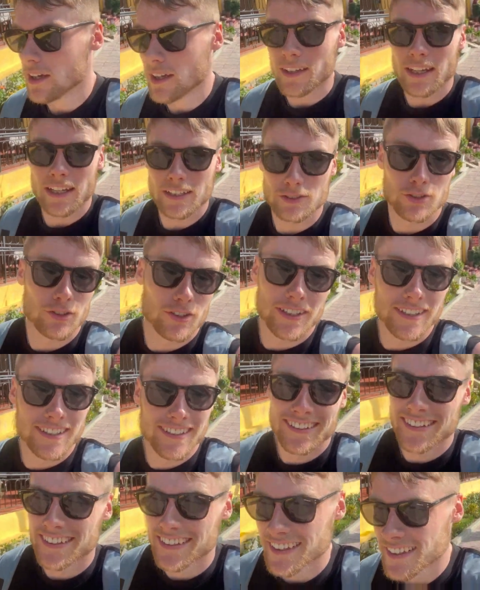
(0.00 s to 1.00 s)
that's not
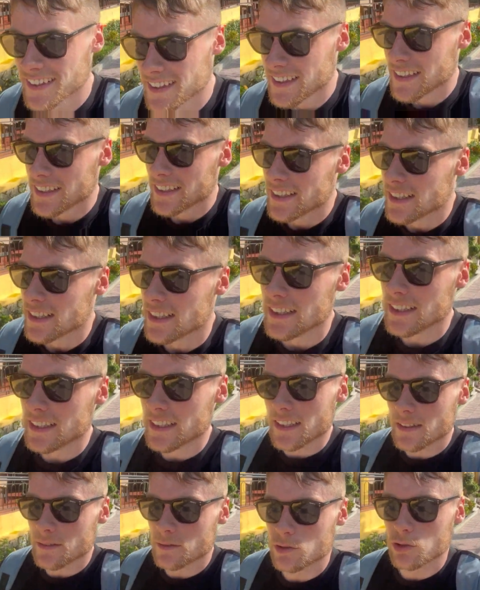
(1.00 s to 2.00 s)

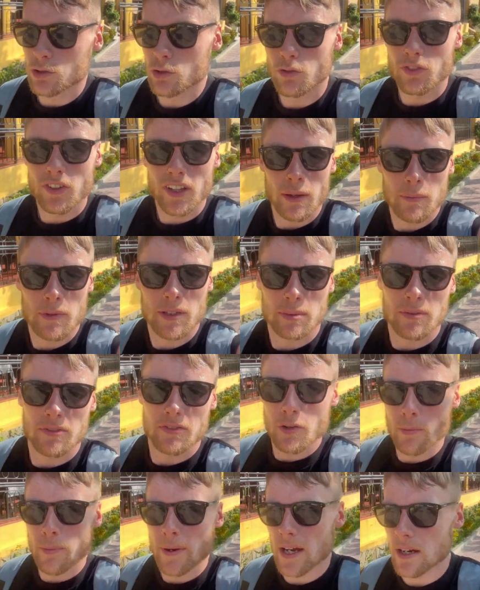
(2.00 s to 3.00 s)
it. So hopefully that makes me
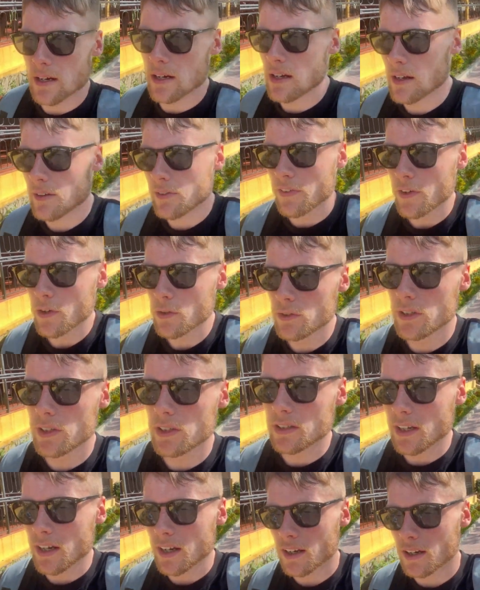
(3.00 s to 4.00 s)
feel better. I found
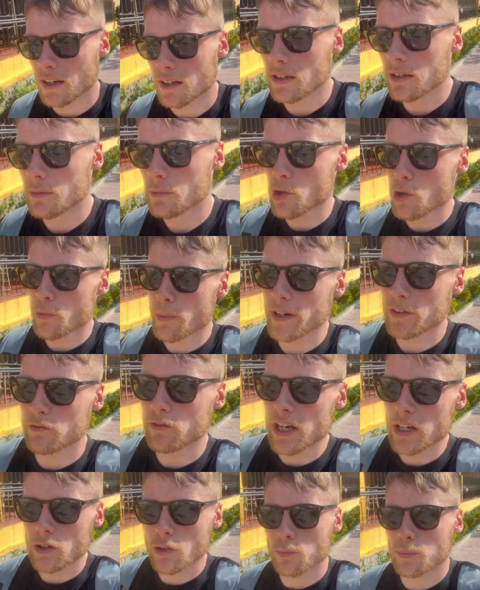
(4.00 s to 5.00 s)
there's a motorbike
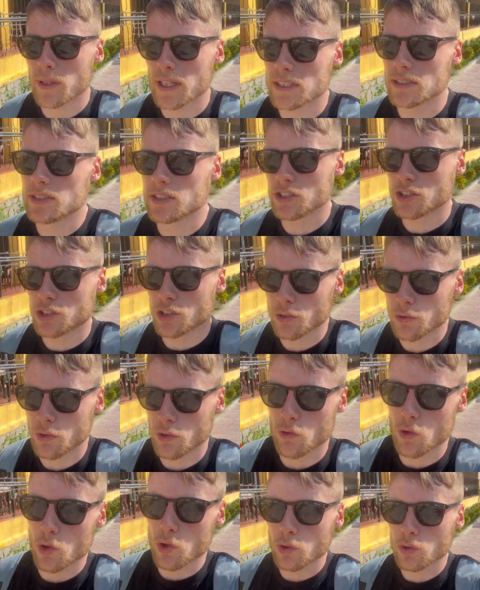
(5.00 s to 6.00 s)
rental place just down
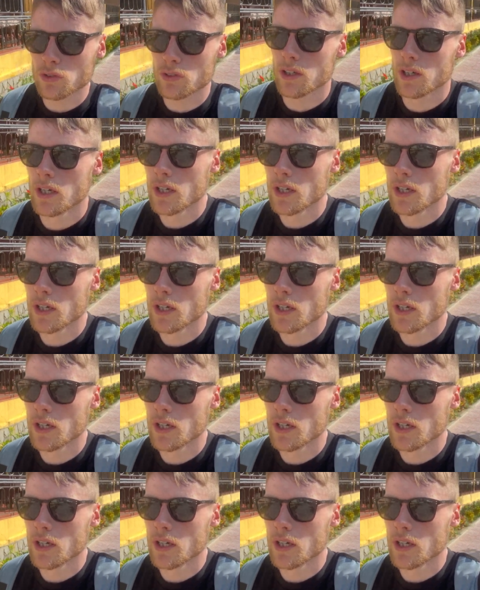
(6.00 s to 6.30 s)
the road.